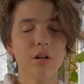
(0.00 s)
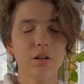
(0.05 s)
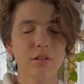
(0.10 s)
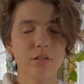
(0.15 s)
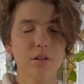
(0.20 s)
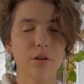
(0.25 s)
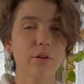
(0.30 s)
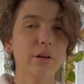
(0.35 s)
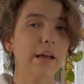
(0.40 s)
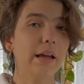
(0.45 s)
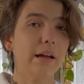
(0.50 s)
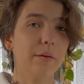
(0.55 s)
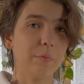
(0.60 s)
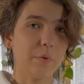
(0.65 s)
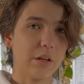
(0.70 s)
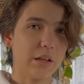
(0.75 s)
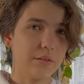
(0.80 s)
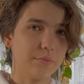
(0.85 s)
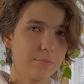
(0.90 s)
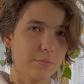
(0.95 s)
Okay, I'm
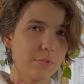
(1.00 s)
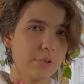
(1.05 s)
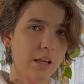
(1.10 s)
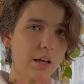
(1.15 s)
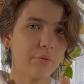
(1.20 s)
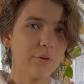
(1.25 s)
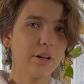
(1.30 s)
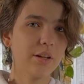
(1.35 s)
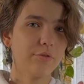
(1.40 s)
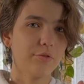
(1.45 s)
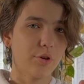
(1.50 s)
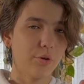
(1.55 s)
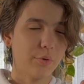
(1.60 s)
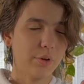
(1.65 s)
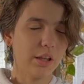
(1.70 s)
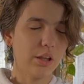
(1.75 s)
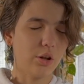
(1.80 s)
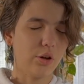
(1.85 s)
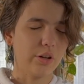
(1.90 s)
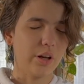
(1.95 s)
gonna get ready for a
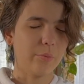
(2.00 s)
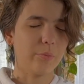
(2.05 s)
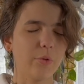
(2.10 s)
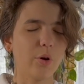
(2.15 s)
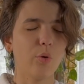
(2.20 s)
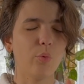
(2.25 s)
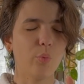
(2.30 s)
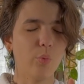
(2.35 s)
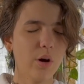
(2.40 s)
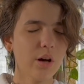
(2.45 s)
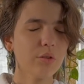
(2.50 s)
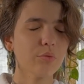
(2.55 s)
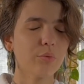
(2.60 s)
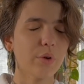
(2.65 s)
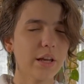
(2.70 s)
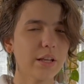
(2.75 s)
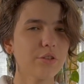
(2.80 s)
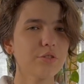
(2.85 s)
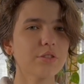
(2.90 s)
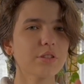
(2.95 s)
really long name. What
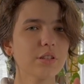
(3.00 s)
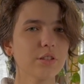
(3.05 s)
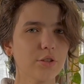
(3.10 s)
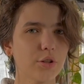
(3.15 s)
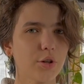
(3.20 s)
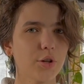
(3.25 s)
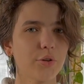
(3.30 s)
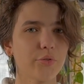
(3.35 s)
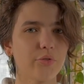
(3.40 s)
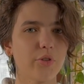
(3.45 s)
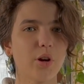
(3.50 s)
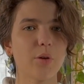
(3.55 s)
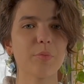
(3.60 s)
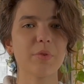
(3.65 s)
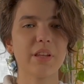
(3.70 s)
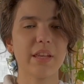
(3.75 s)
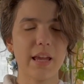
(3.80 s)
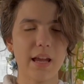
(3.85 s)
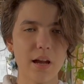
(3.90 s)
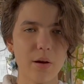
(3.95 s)
writers can learn from
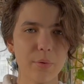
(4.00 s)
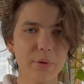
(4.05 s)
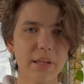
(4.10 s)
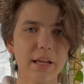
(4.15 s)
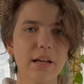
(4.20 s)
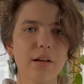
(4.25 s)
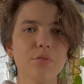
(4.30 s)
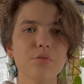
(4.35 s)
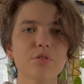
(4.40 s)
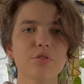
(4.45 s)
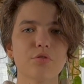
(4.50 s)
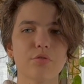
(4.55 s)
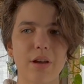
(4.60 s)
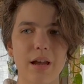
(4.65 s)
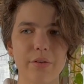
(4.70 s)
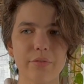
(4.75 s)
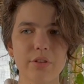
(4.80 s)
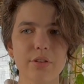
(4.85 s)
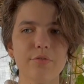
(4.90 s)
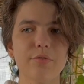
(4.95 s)
The Owl House,
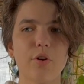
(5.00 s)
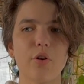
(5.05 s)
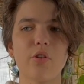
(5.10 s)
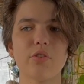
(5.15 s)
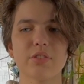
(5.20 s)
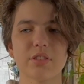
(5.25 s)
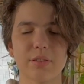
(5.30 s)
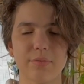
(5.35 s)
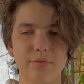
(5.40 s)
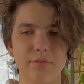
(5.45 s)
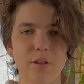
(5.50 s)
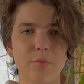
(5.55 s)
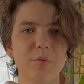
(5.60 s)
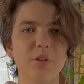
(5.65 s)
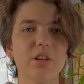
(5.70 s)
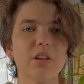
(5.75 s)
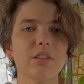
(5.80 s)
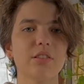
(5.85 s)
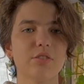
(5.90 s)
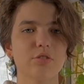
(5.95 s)
Gravity Falls,
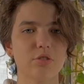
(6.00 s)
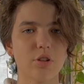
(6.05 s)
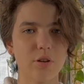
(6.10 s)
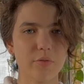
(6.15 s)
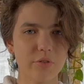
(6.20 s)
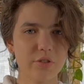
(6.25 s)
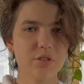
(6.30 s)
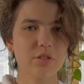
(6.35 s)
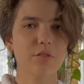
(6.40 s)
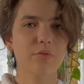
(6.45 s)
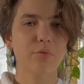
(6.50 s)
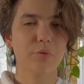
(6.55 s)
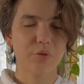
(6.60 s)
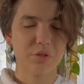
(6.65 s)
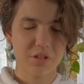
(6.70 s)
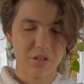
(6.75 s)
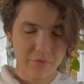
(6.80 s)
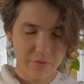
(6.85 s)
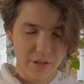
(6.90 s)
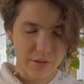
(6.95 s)
Amphibia, and Star vs. the
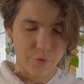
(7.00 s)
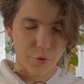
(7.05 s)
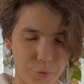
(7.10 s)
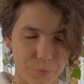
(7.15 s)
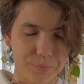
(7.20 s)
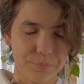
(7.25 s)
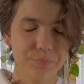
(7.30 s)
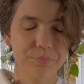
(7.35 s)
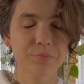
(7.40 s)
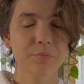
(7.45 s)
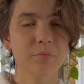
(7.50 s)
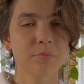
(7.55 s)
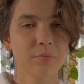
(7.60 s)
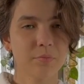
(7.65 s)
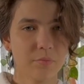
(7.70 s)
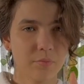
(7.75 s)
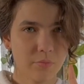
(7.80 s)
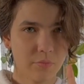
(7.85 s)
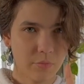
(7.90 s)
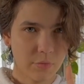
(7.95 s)
Forces of Evil.
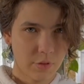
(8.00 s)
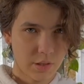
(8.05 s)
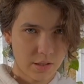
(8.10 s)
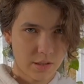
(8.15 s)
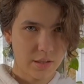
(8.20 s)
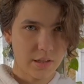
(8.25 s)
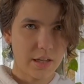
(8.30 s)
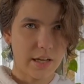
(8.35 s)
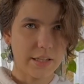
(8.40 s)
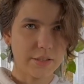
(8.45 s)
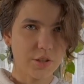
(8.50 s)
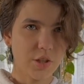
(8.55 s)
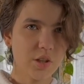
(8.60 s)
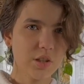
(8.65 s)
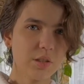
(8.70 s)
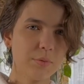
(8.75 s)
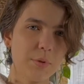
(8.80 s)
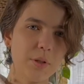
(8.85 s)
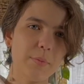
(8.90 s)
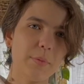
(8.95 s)
I
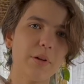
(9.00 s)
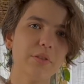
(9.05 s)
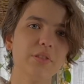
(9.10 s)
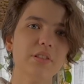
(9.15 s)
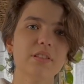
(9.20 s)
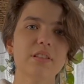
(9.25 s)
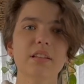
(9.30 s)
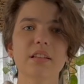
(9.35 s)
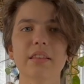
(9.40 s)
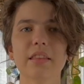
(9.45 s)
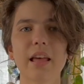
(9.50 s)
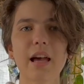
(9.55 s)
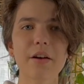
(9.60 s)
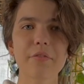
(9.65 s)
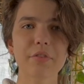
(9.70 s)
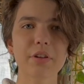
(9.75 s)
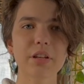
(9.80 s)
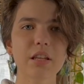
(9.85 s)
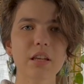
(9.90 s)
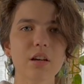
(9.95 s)
talked a bit about this in that
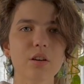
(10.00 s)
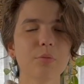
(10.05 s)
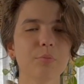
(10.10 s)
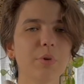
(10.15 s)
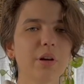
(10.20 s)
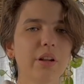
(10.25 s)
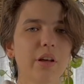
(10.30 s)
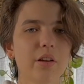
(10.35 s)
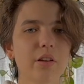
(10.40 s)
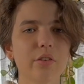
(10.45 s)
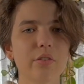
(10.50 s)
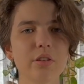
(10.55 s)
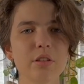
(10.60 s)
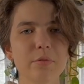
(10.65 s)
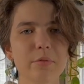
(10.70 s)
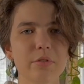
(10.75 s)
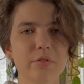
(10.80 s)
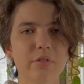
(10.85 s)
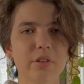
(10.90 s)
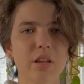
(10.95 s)
video, but I'm going to
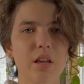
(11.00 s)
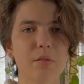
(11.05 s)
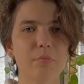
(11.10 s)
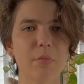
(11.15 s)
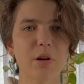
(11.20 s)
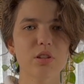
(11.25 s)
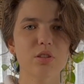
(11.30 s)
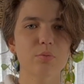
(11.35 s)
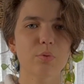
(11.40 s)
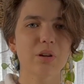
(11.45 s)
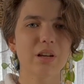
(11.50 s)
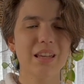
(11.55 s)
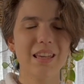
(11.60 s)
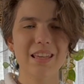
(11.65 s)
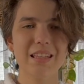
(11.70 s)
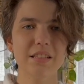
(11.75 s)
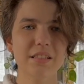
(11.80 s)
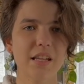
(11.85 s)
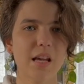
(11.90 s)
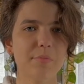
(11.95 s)
be doing a much more
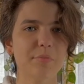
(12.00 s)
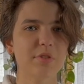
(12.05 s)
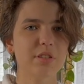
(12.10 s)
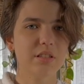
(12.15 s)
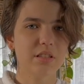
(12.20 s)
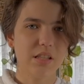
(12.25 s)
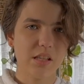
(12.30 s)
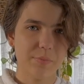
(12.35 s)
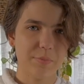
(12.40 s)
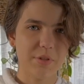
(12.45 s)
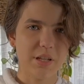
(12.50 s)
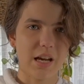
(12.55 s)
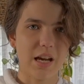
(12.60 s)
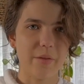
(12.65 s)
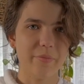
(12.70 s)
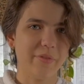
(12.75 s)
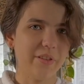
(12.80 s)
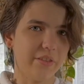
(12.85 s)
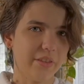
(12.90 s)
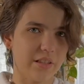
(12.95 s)
in-depth deep
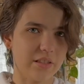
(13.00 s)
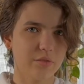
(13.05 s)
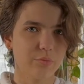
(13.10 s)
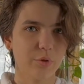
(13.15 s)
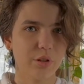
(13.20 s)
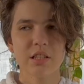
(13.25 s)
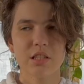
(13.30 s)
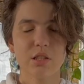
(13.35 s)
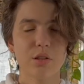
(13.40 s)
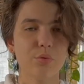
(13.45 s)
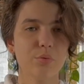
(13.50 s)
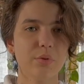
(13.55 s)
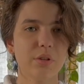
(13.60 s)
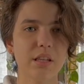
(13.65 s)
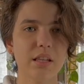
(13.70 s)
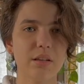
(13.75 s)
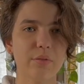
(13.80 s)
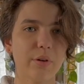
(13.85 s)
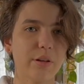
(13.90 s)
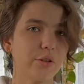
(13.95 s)
dive in this one, so
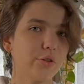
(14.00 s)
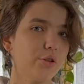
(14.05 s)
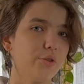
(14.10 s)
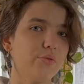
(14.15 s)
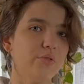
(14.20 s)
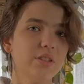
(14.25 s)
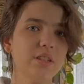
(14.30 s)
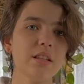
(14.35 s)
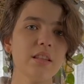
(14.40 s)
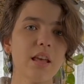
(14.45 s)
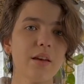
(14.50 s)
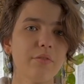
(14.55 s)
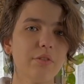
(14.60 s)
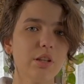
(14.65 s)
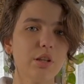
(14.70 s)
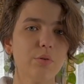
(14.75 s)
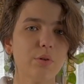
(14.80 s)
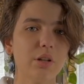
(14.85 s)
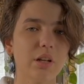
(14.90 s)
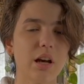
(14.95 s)
whether you've seen that
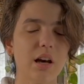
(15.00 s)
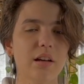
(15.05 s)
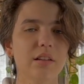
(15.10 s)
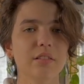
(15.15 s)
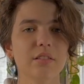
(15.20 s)
video or not,